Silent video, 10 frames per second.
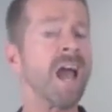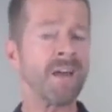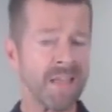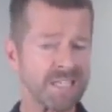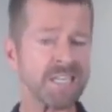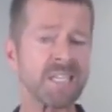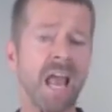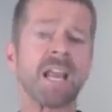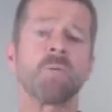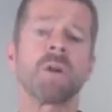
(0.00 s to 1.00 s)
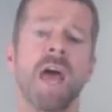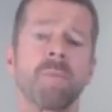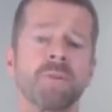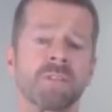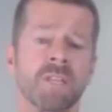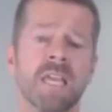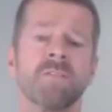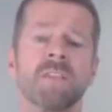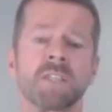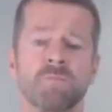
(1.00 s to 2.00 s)
And that's exactly what happens in
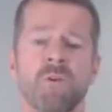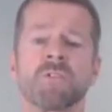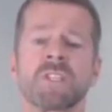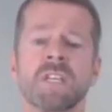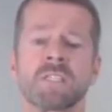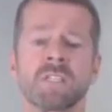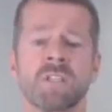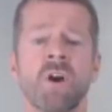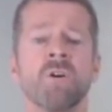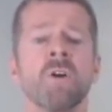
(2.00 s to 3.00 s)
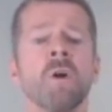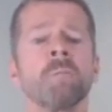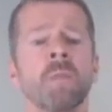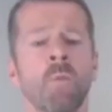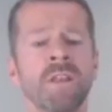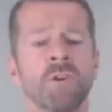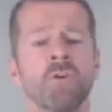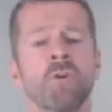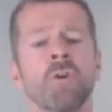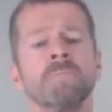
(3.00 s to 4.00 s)
this process. So when
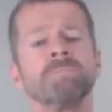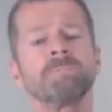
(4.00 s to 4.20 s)
you're